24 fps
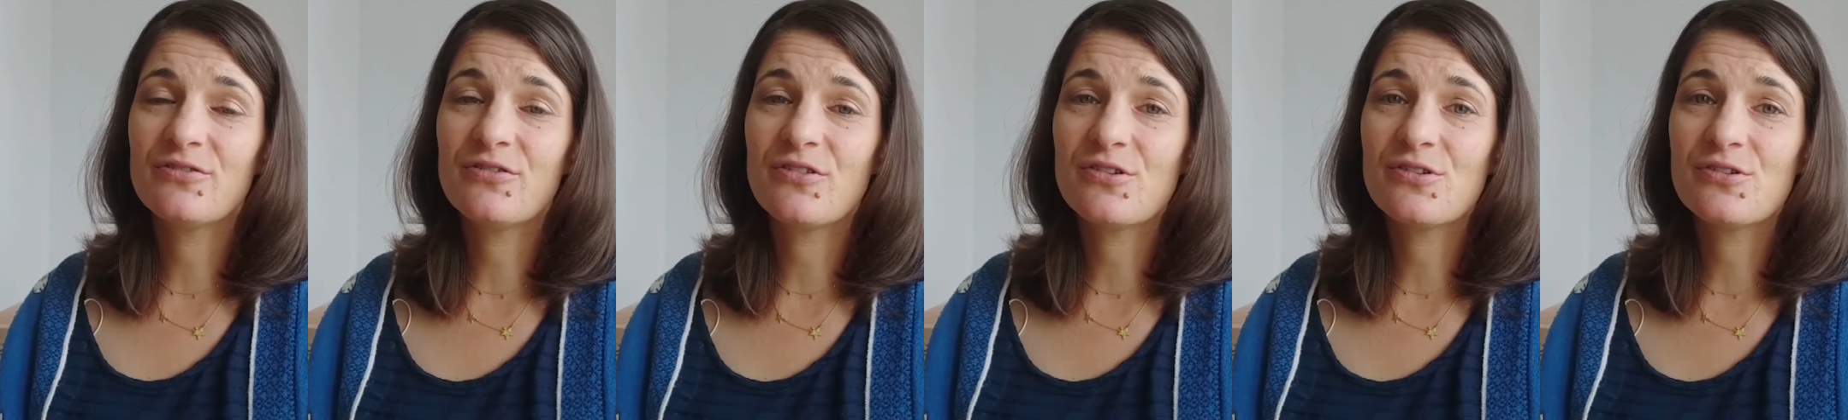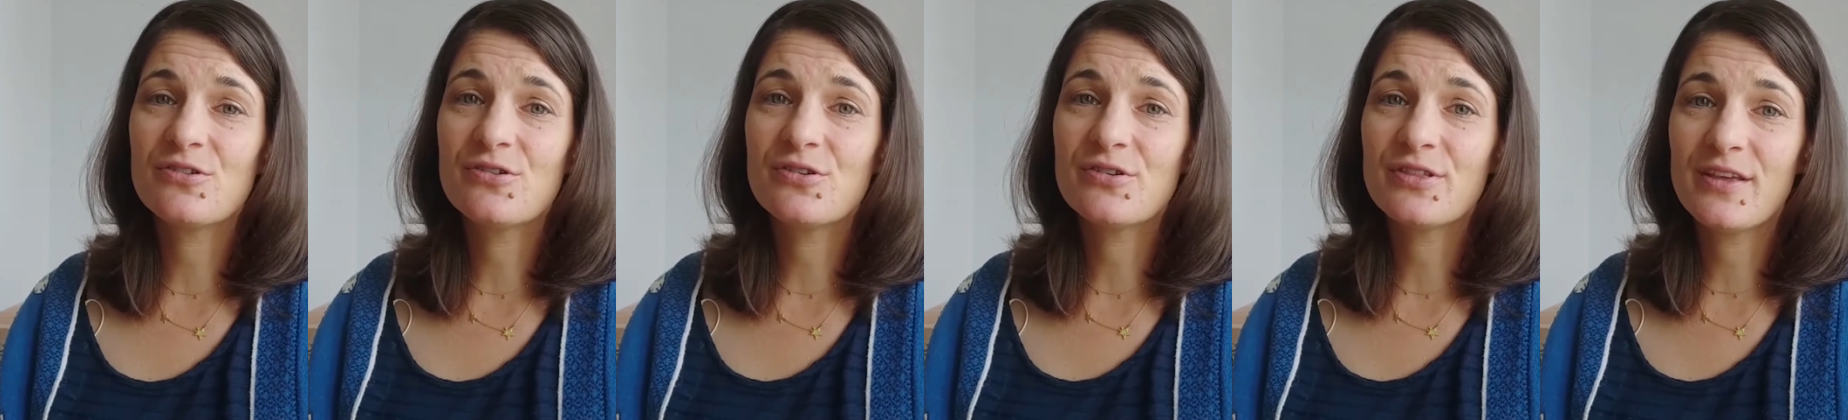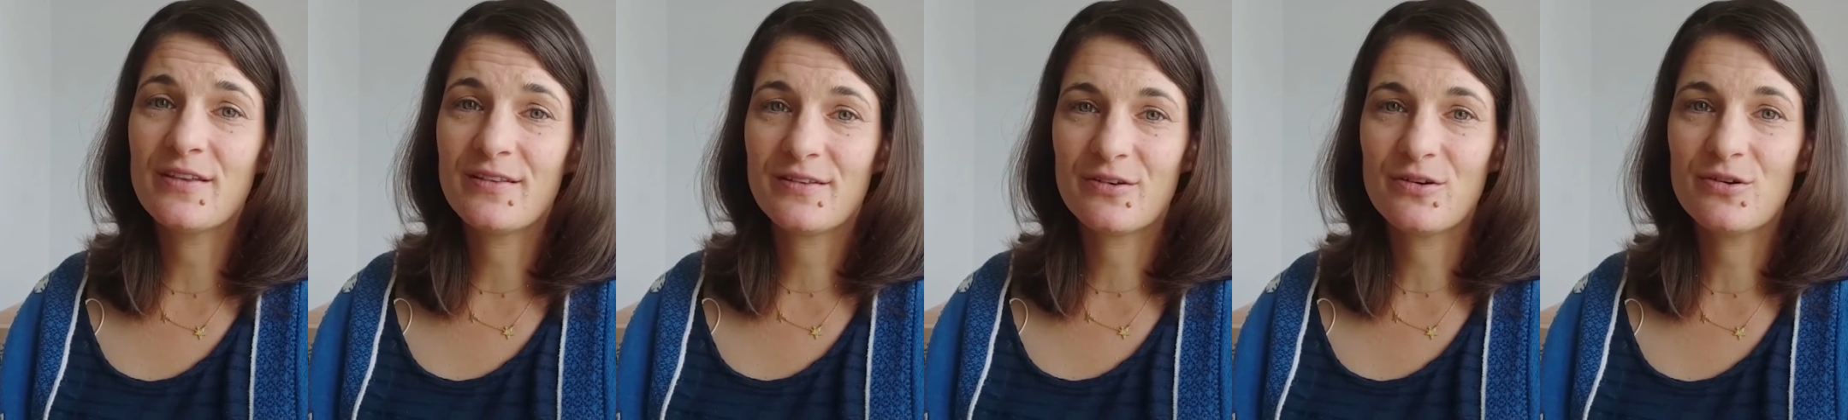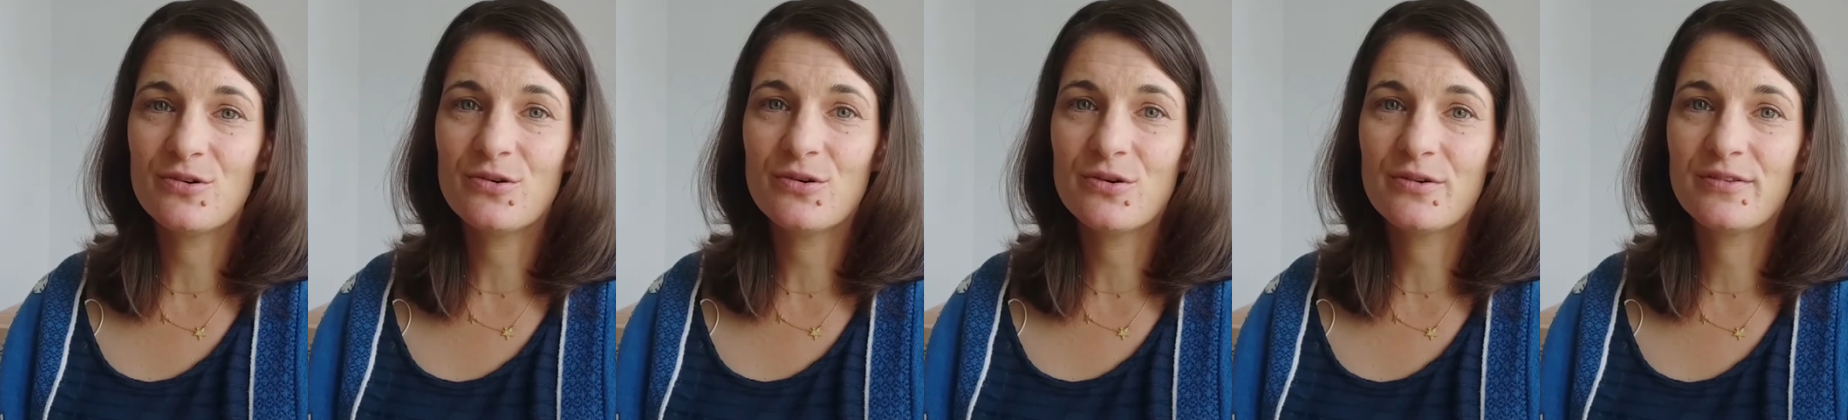for this
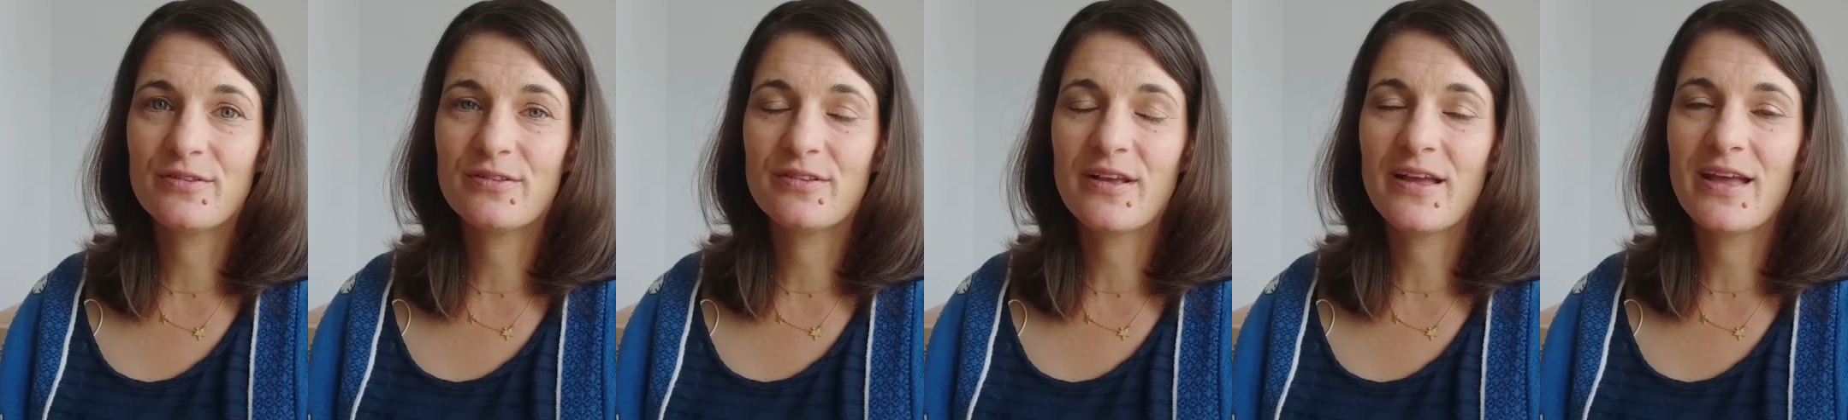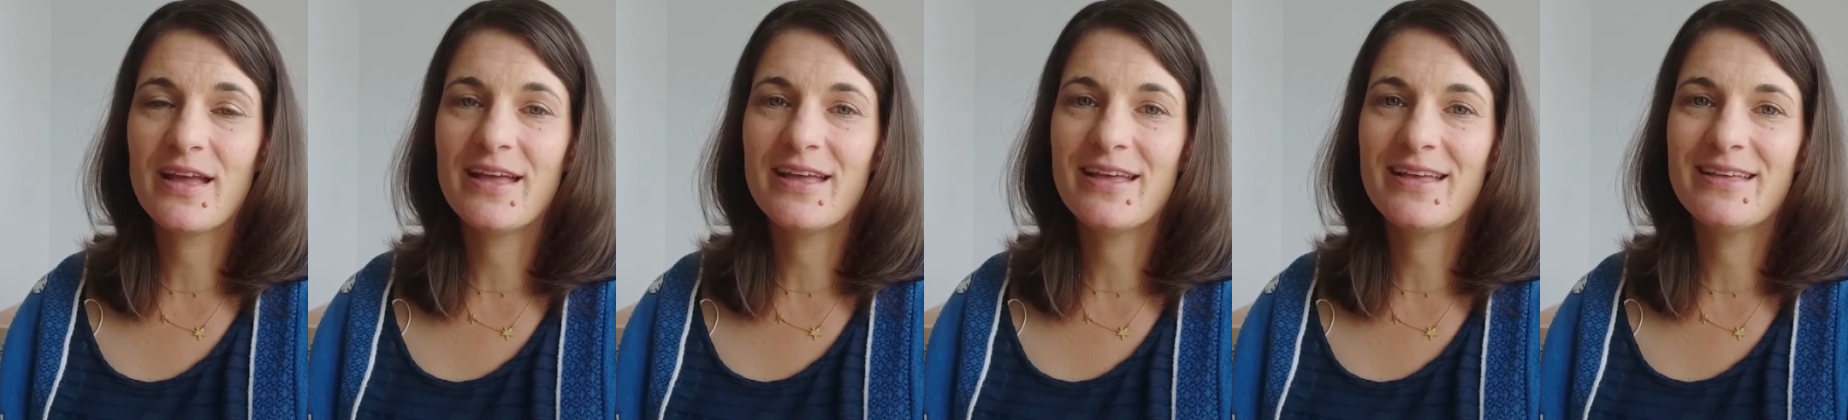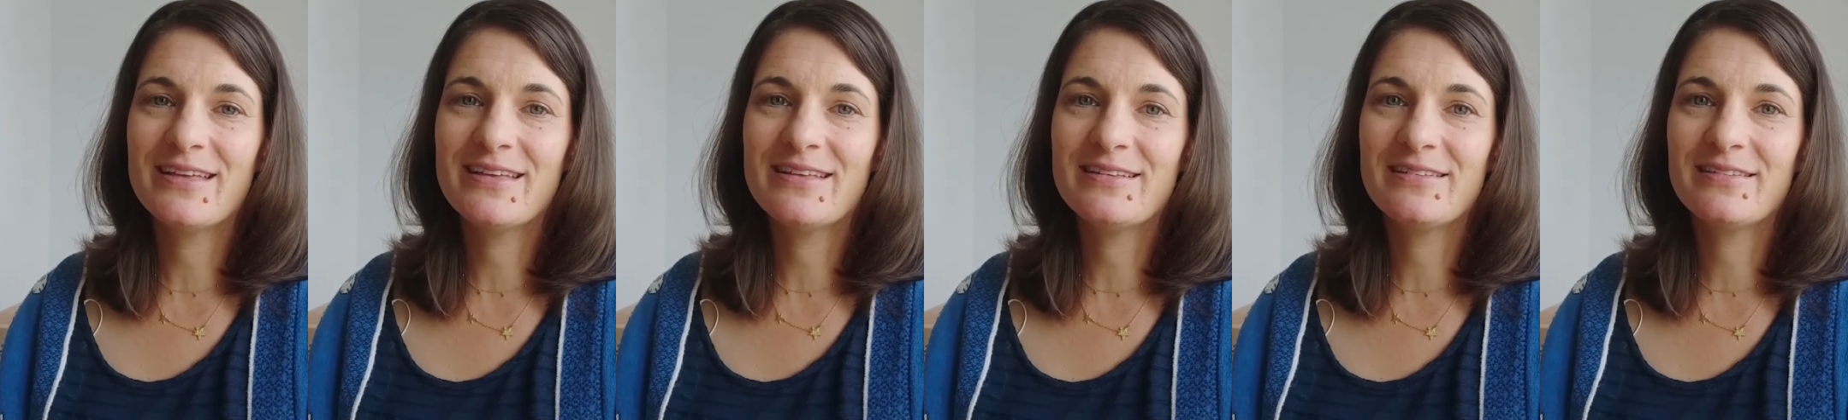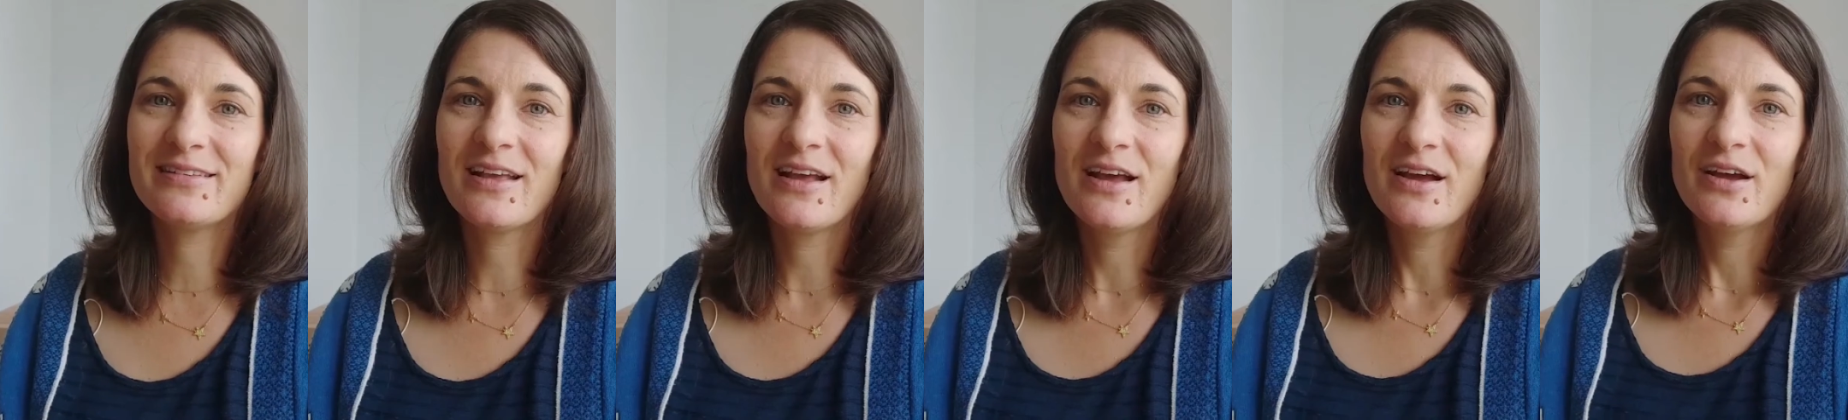course is